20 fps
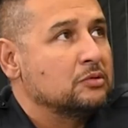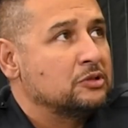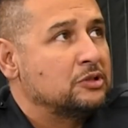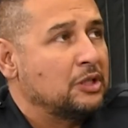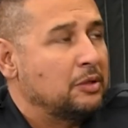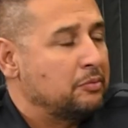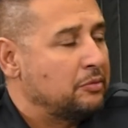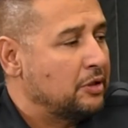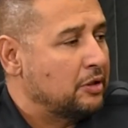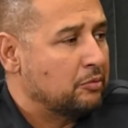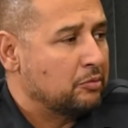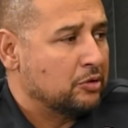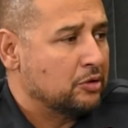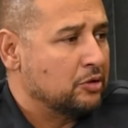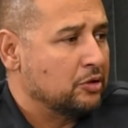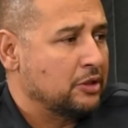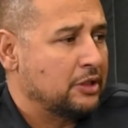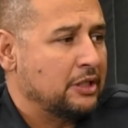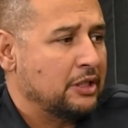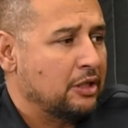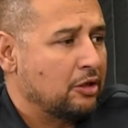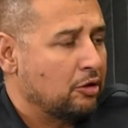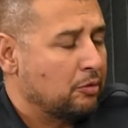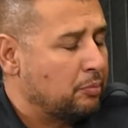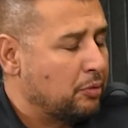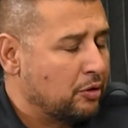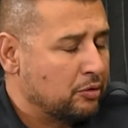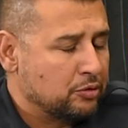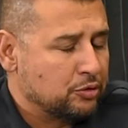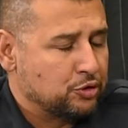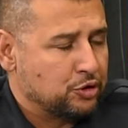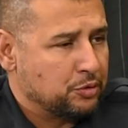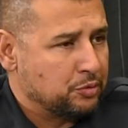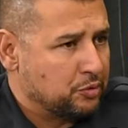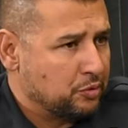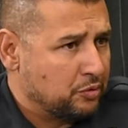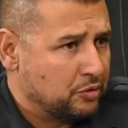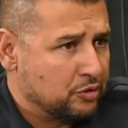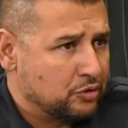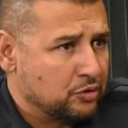The same thing. We're looking at our
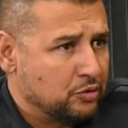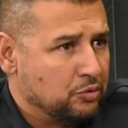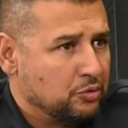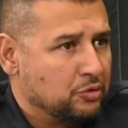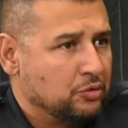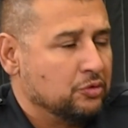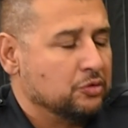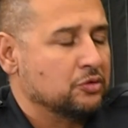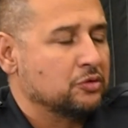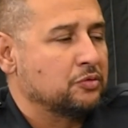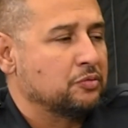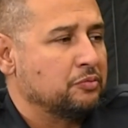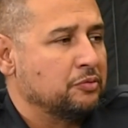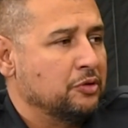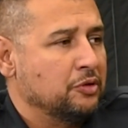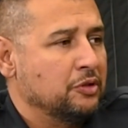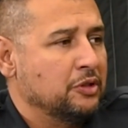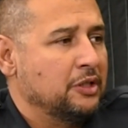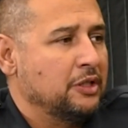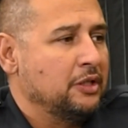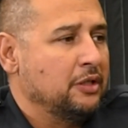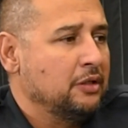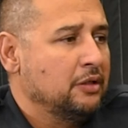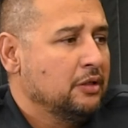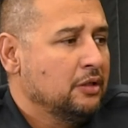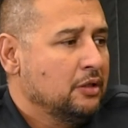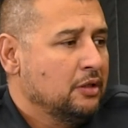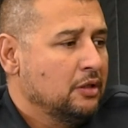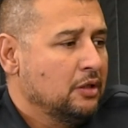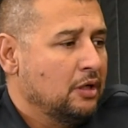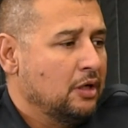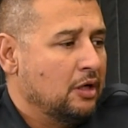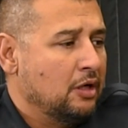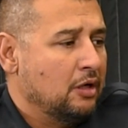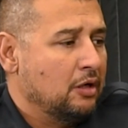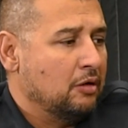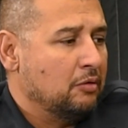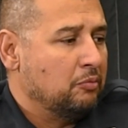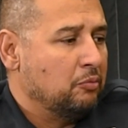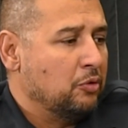partnerships with the schools, really
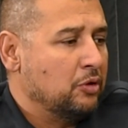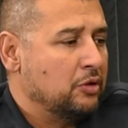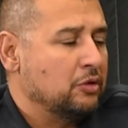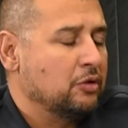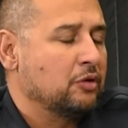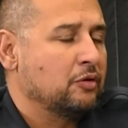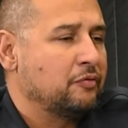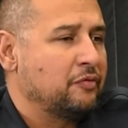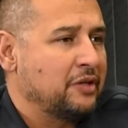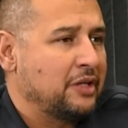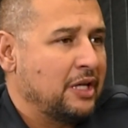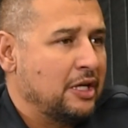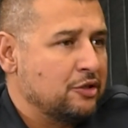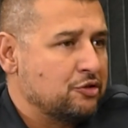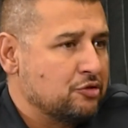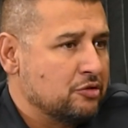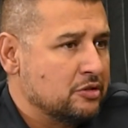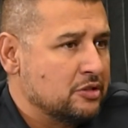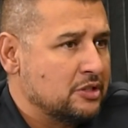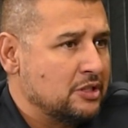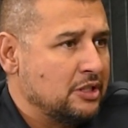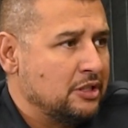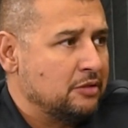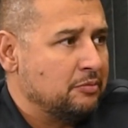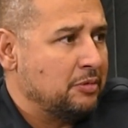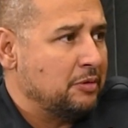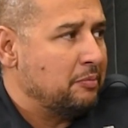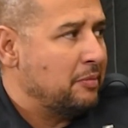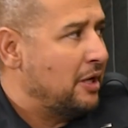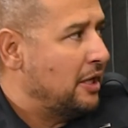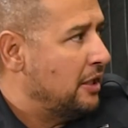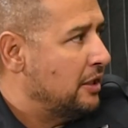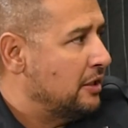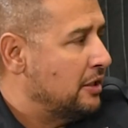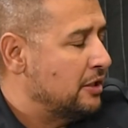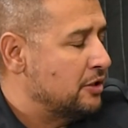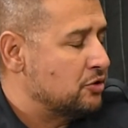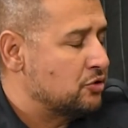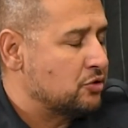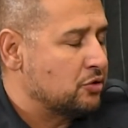what notifications need to be made.
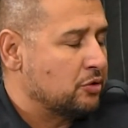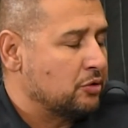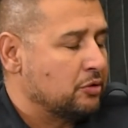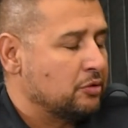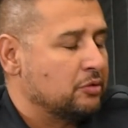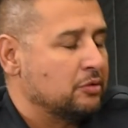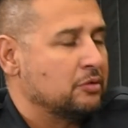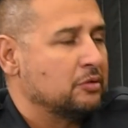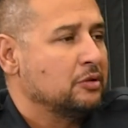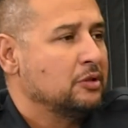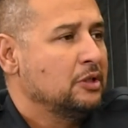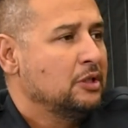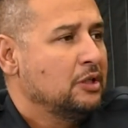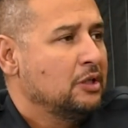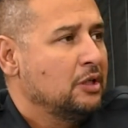Is there